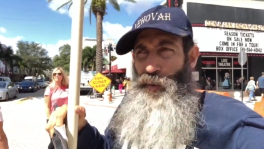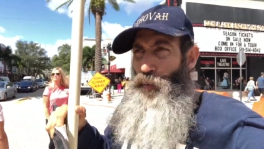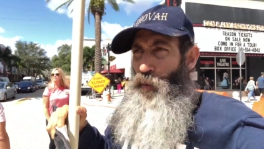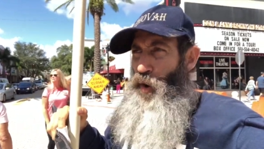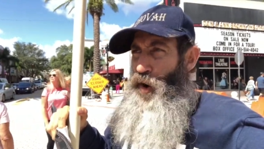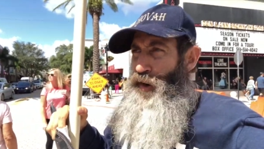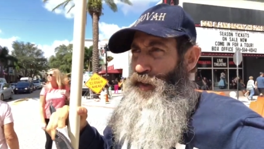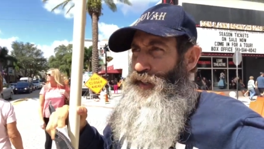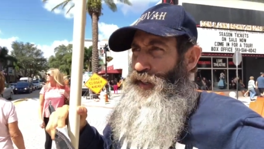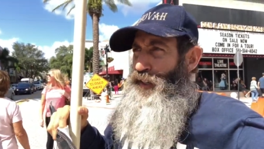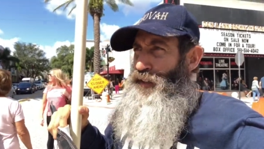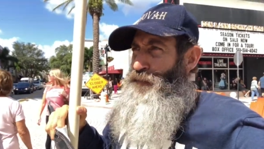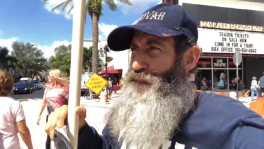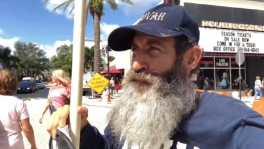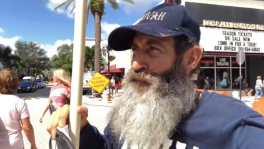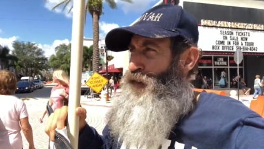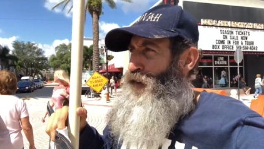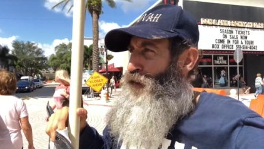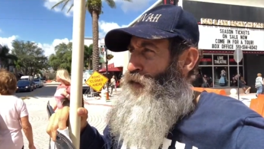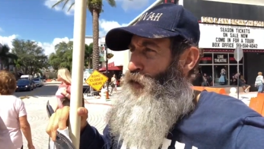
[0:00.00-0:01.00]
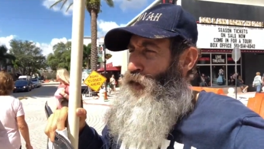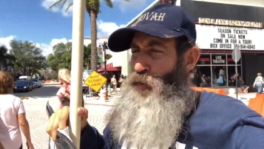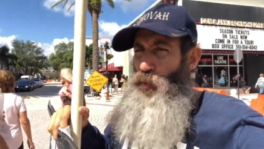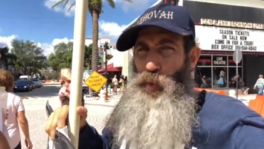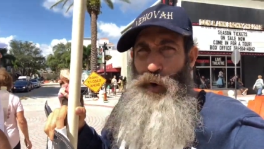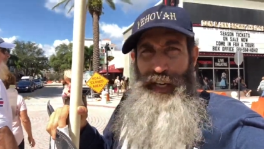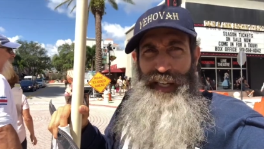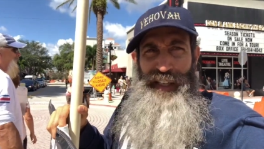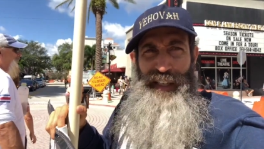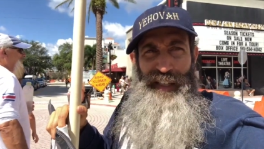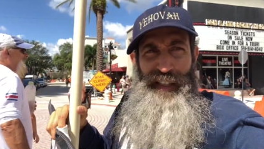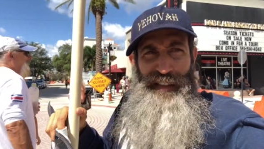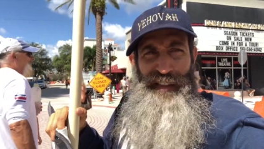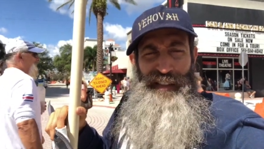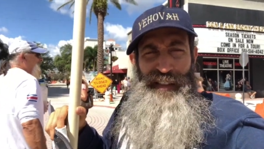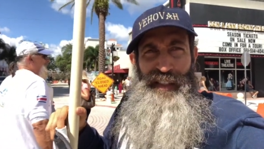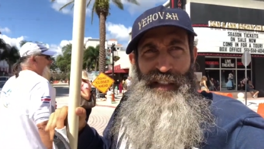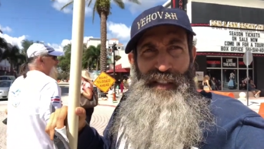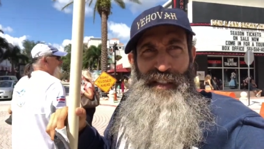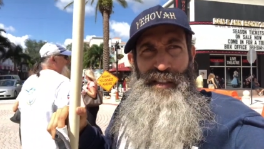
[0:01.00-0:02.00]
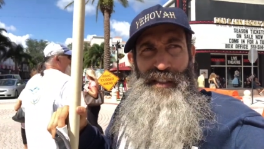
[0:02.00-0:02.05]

walking in wickedness.